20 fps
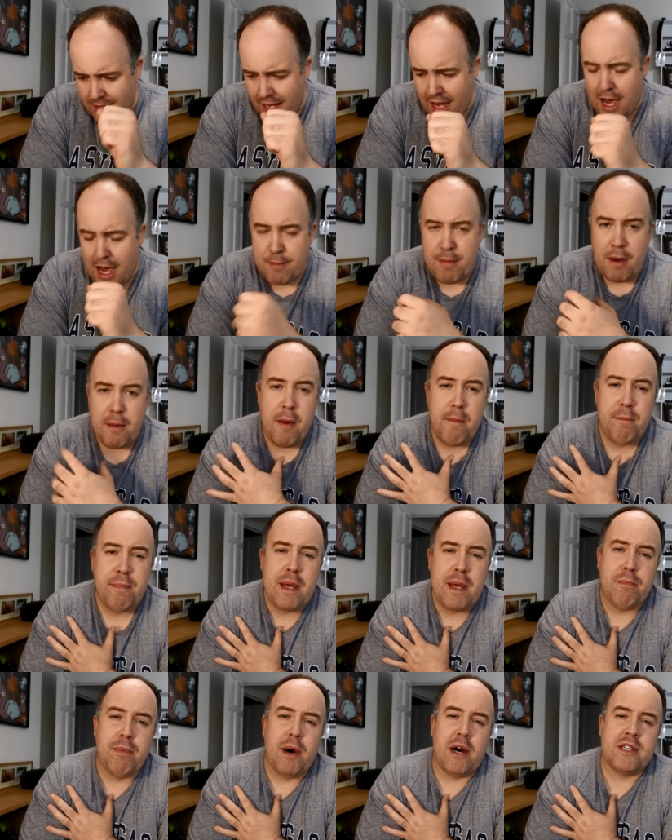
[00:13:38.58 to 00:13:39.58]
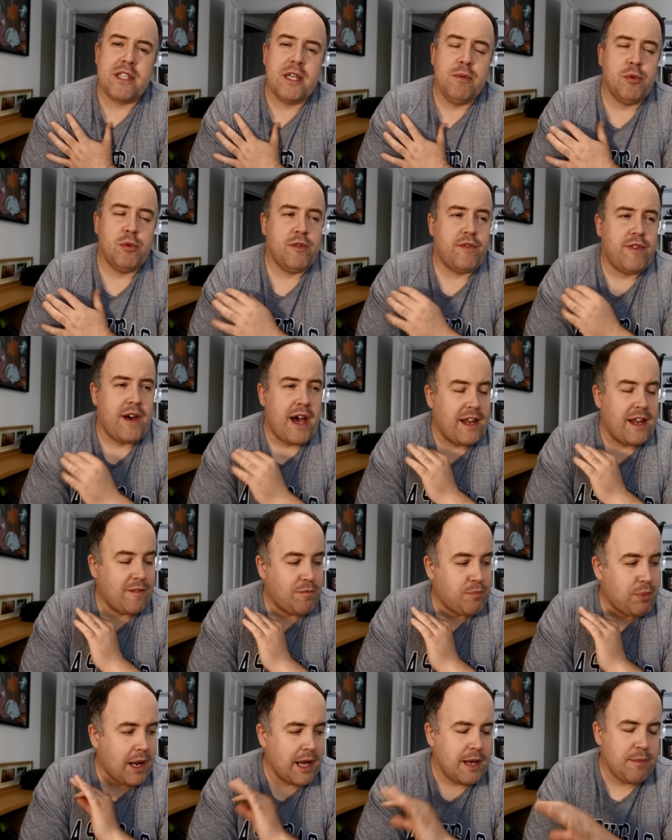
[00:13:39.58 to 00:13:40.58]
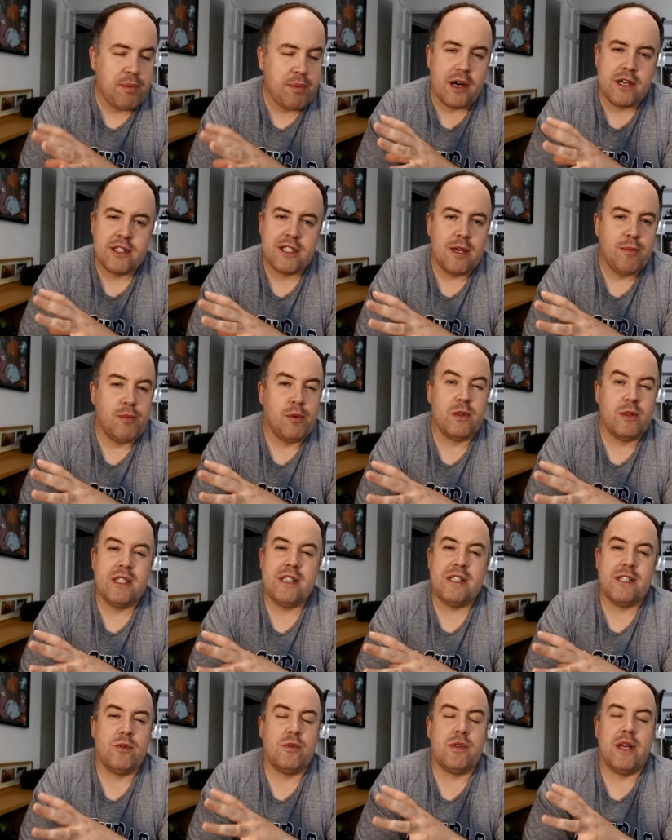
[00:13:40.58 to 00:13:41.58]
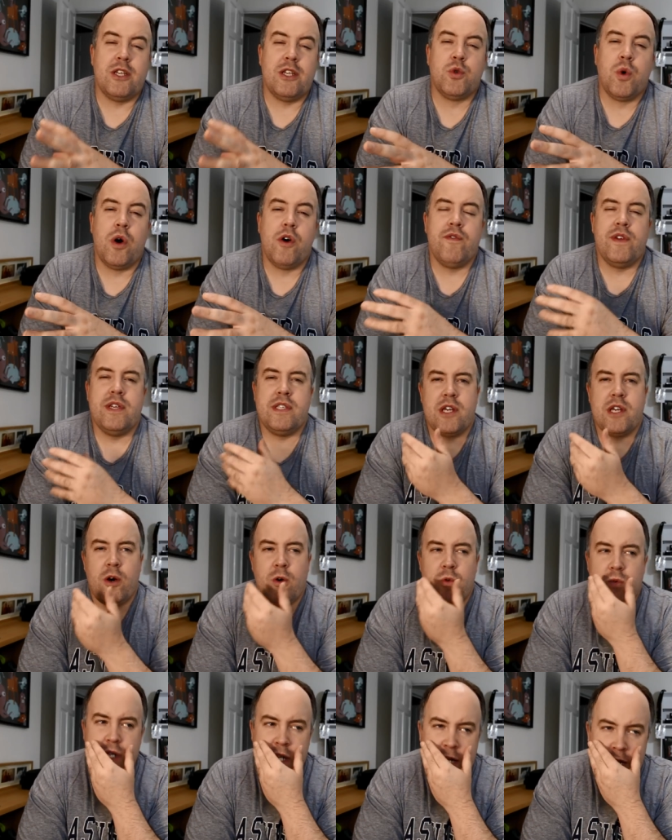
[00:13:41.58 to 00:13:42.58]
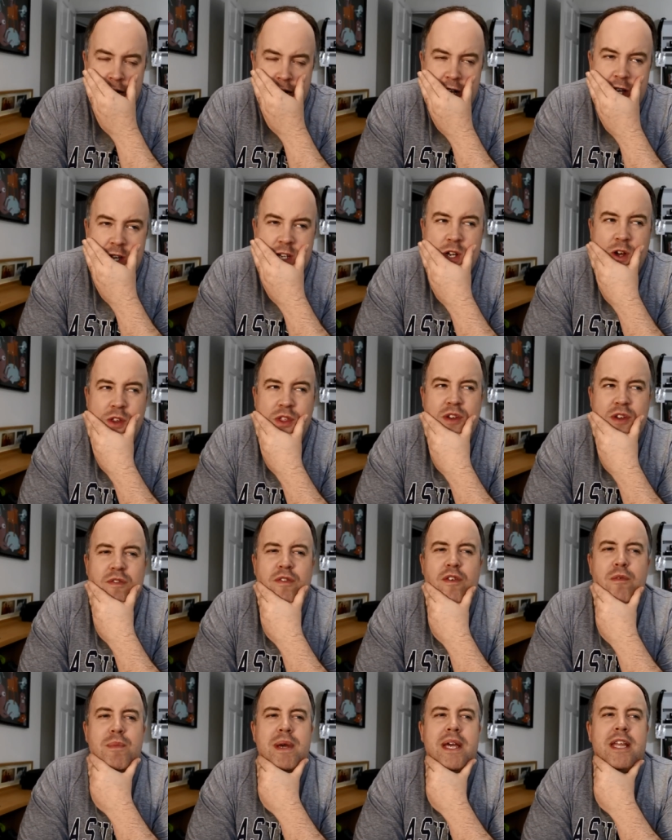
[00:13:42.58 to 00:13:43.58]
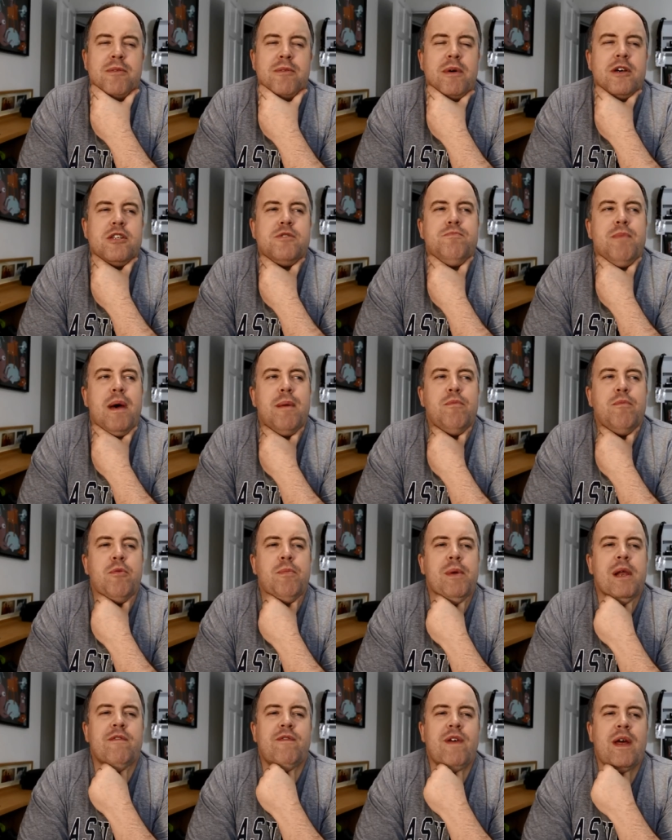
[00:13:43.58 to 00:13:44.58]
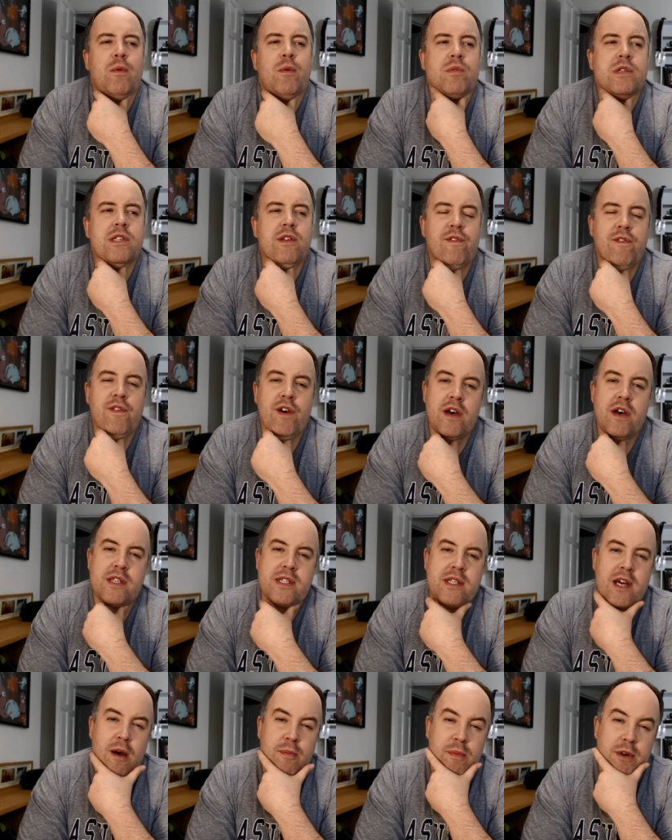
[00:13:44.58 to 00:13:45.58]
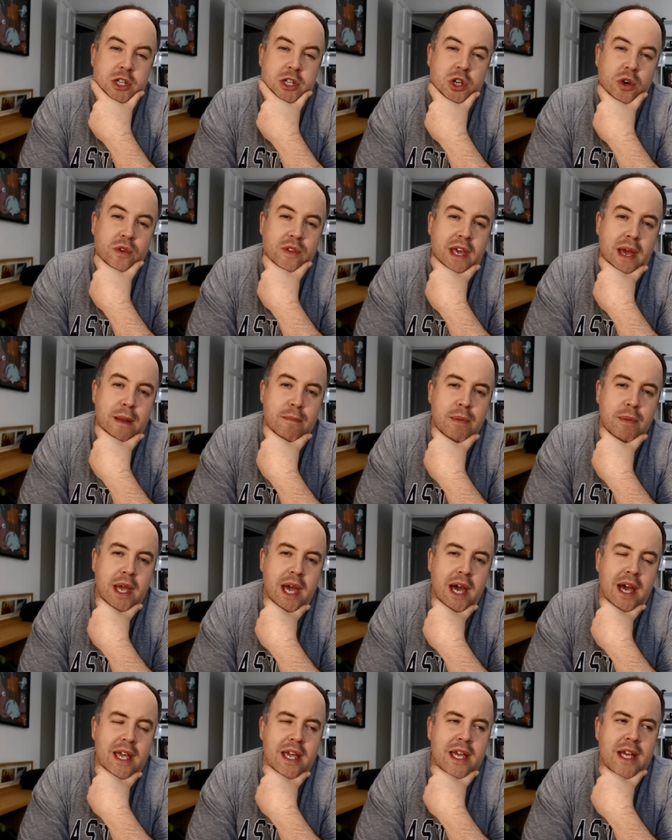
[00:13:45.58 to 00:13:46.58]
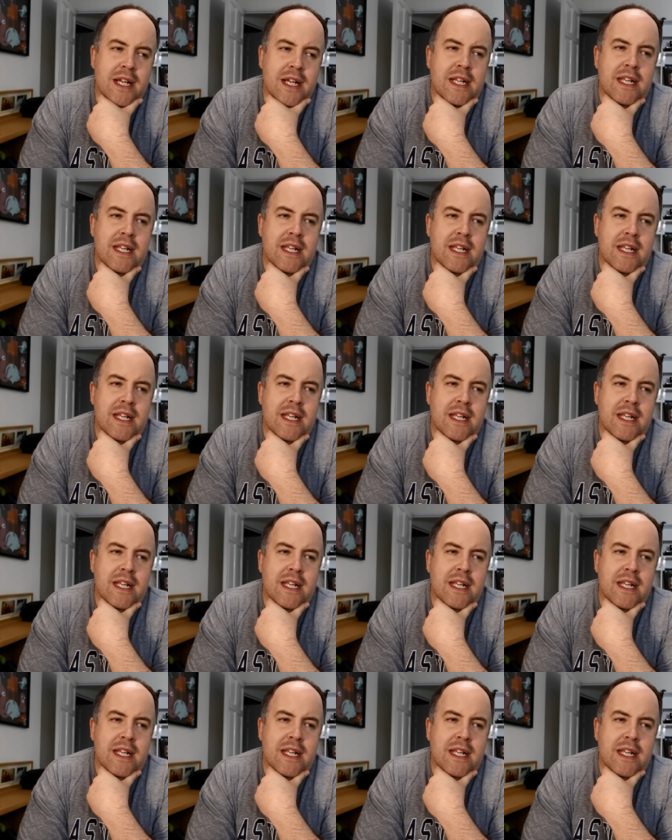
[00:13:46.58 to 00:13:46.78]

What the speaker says: I'm a big basketball fan. I've played basketball since I was like 12 years old. So I think for me, the most memorable event was the first time I shot the NBA